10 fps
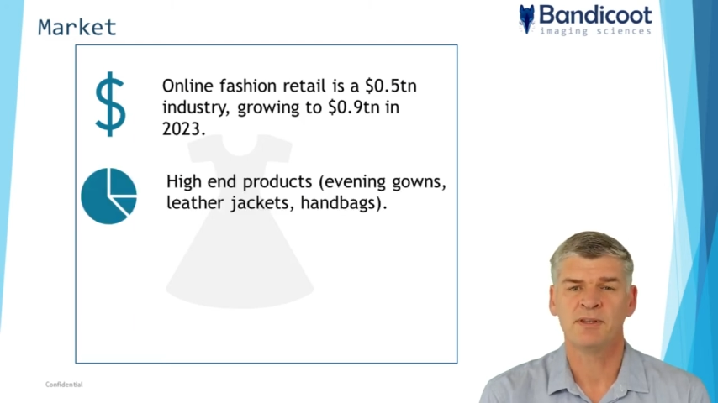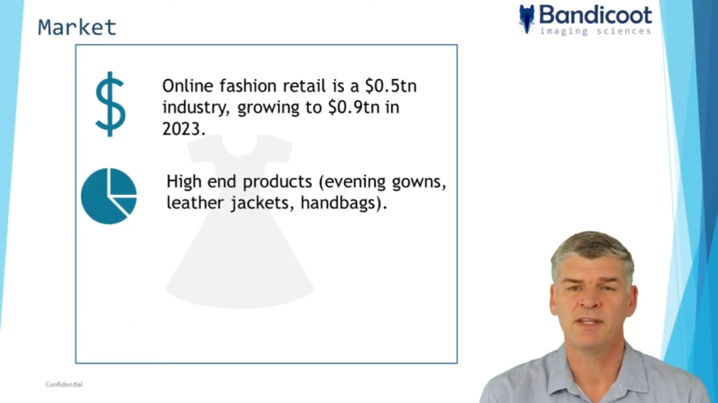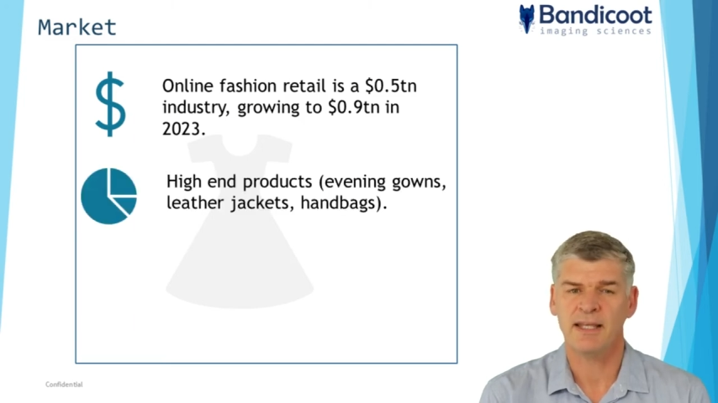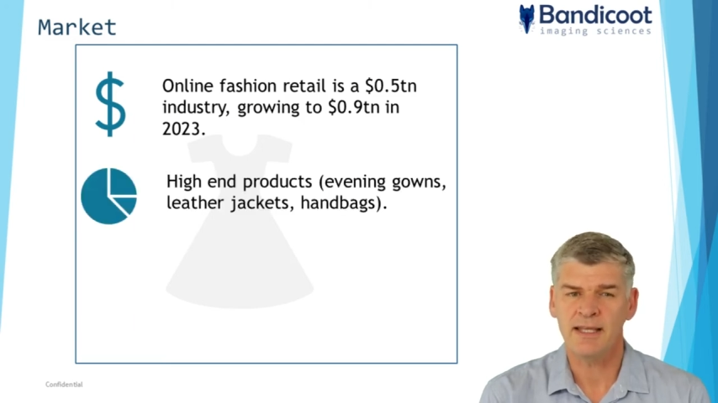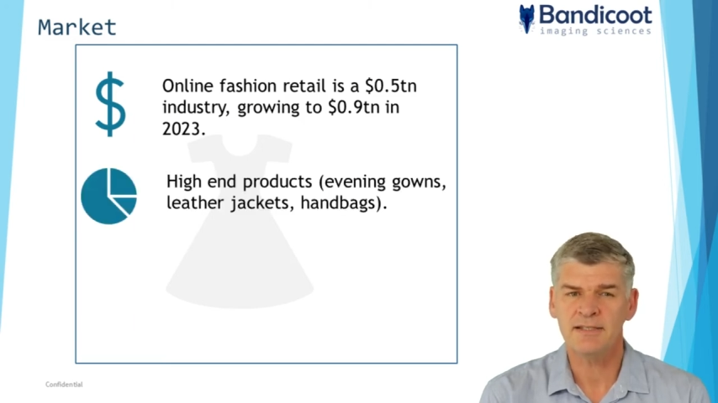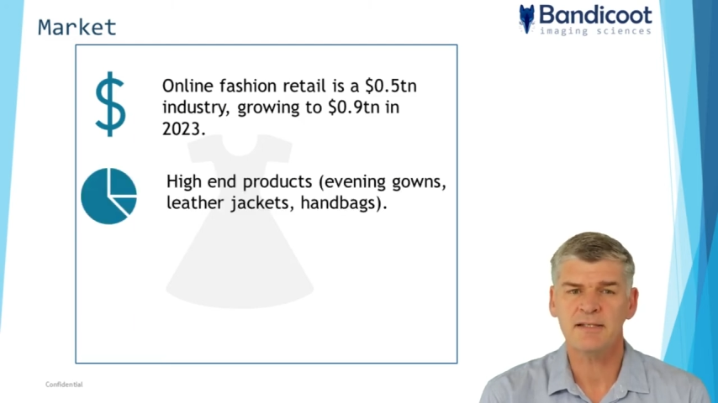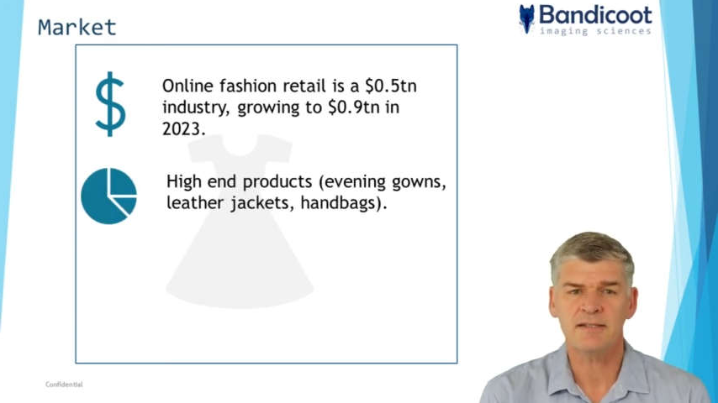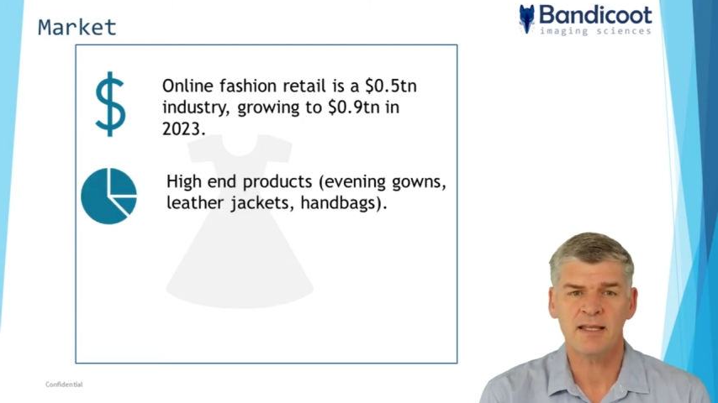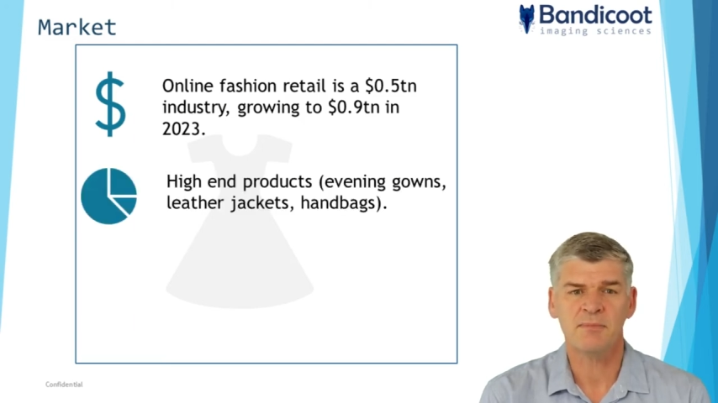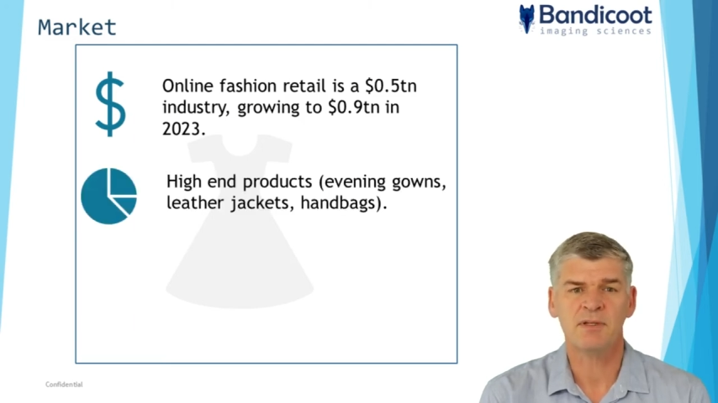but there is a
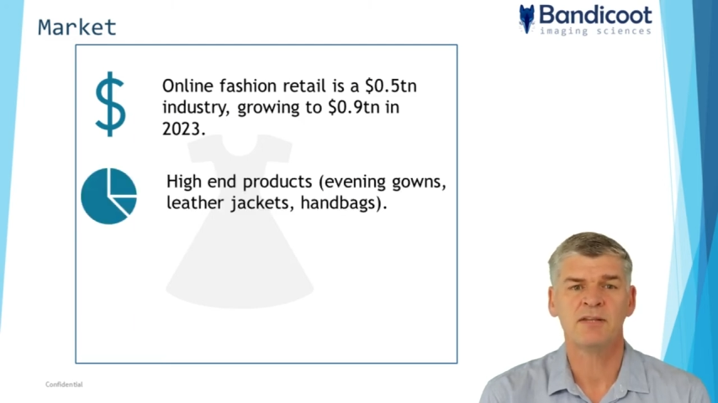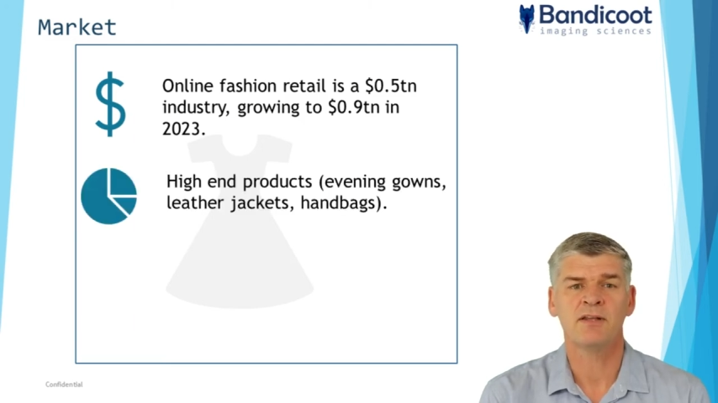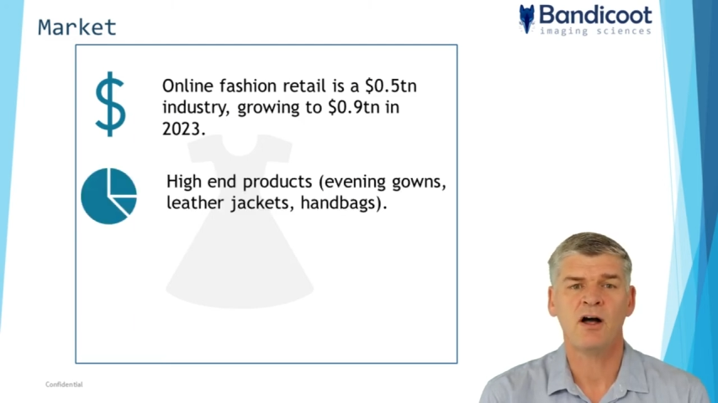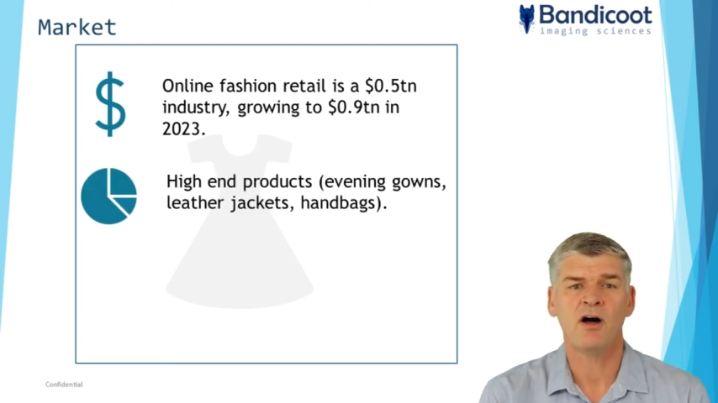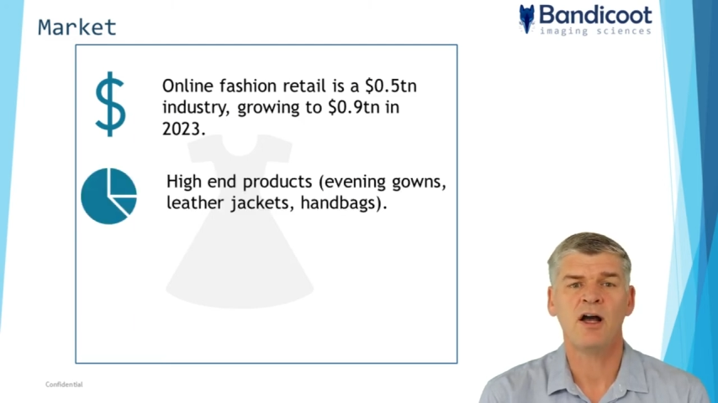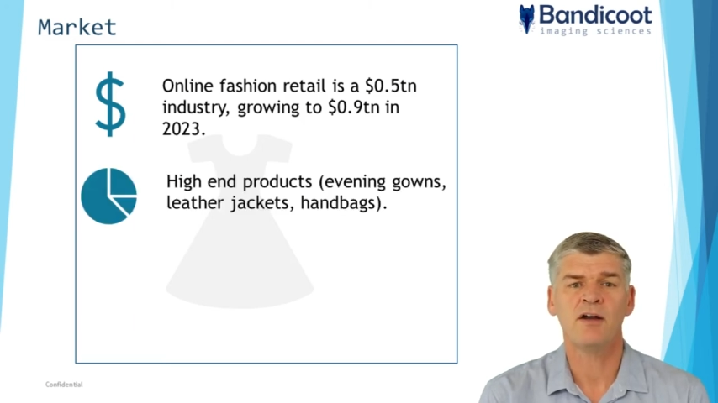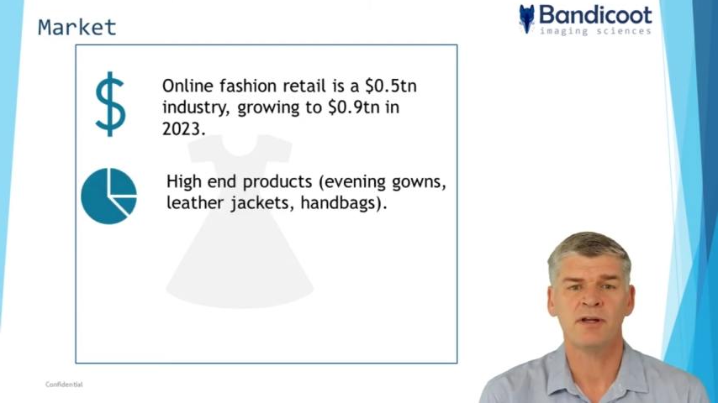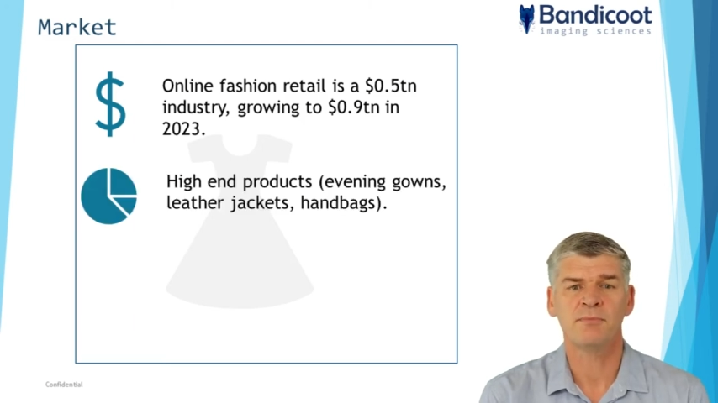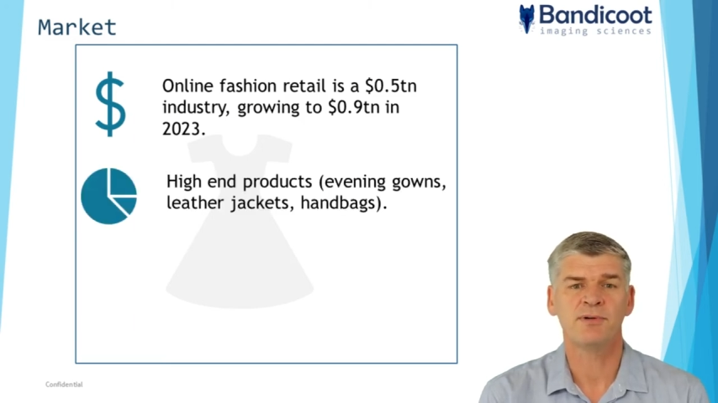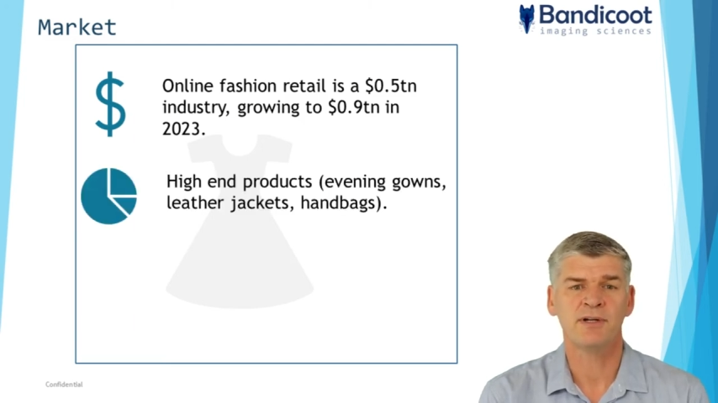segment in the higher
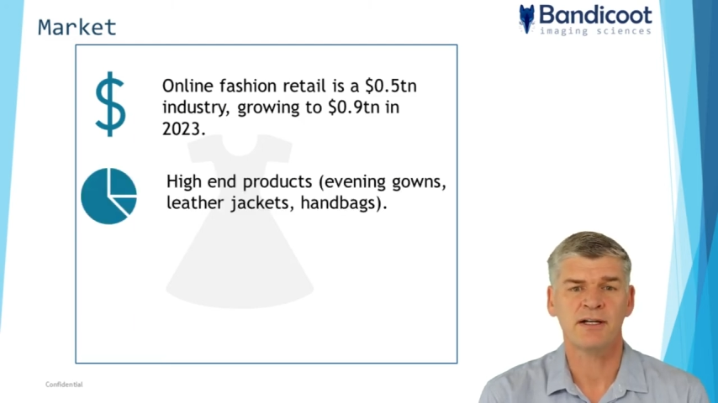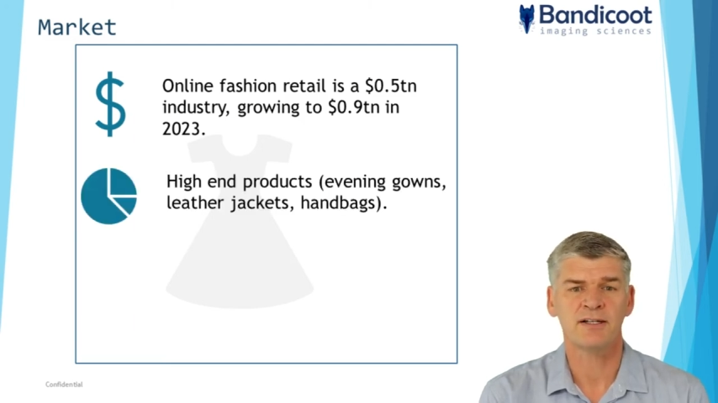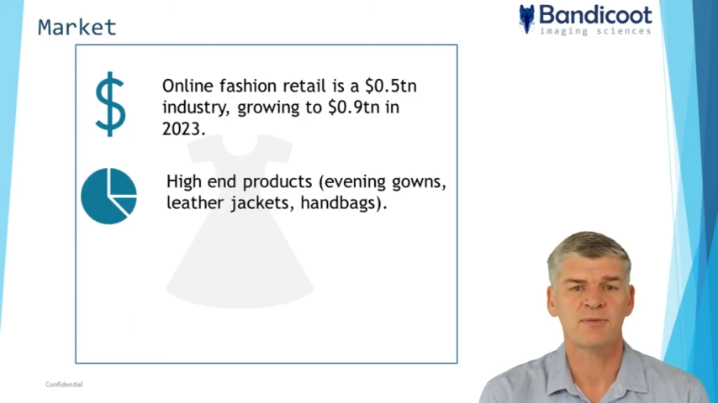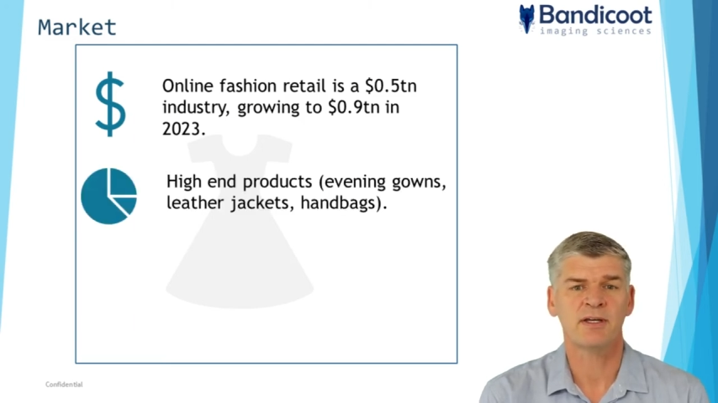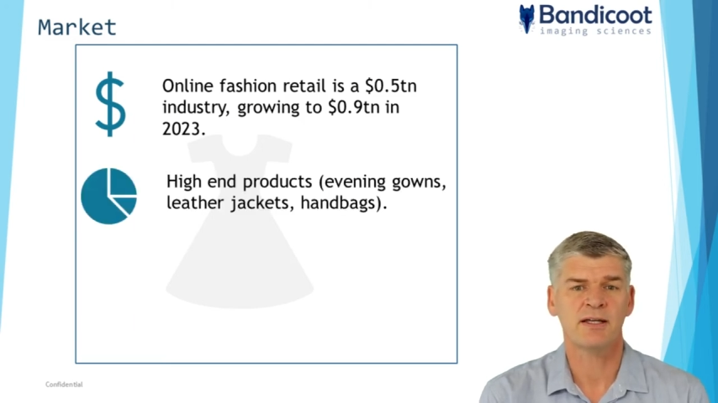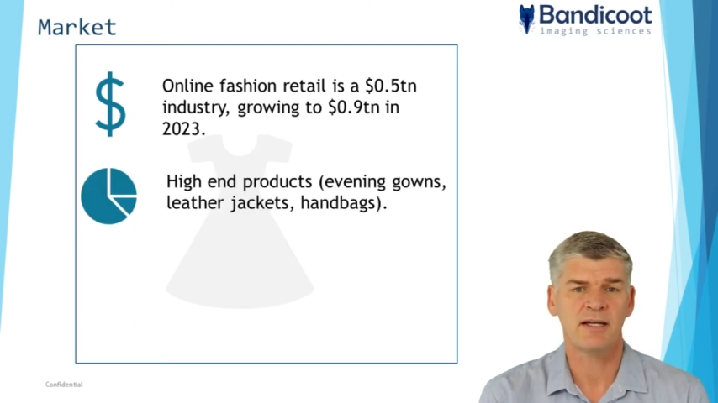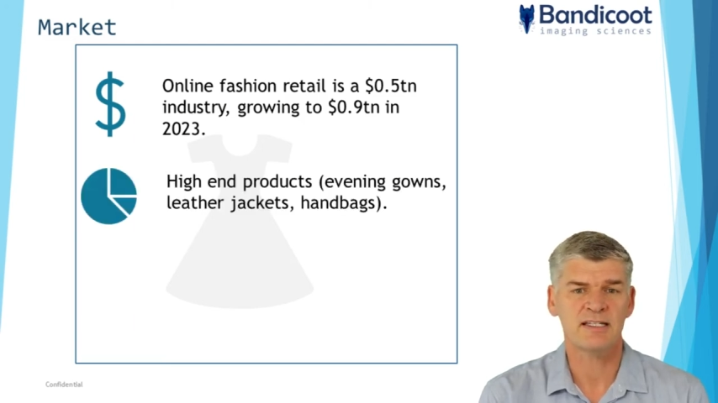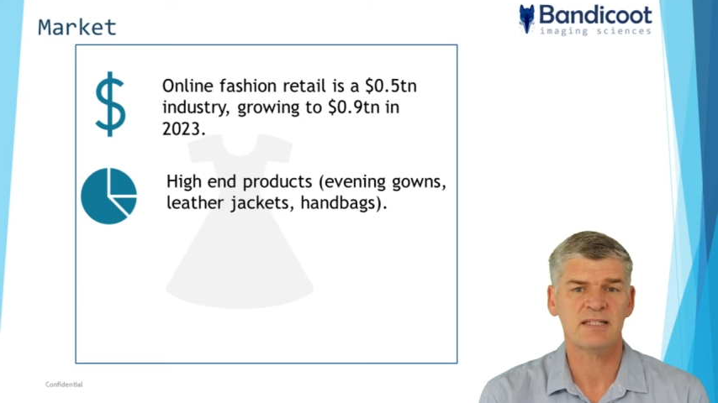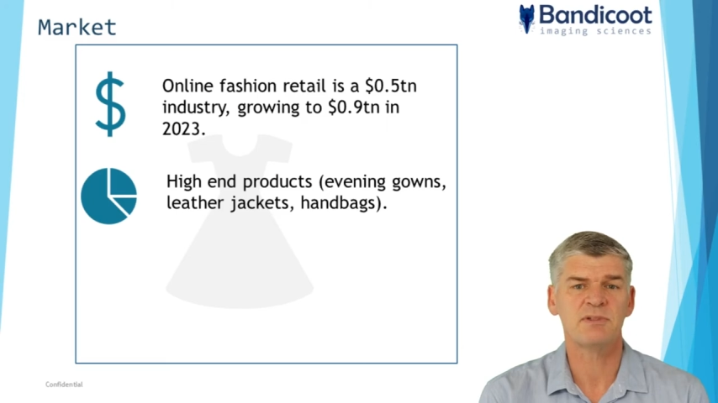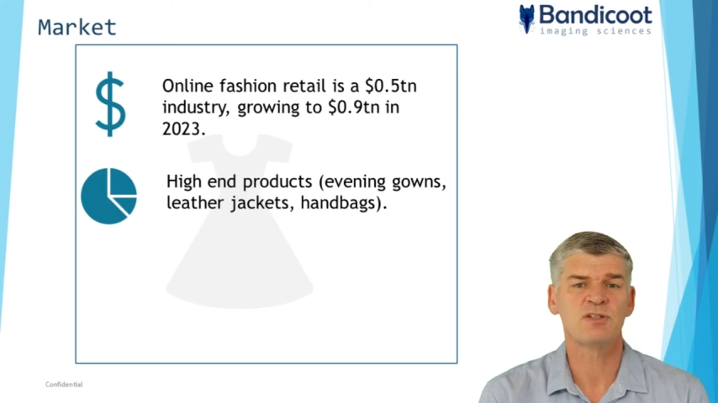end products where
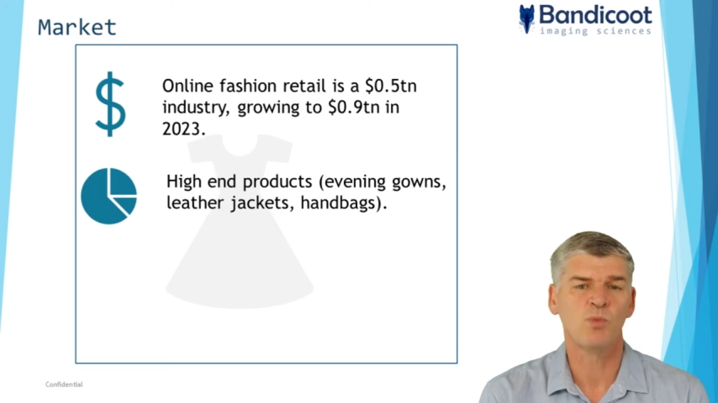customers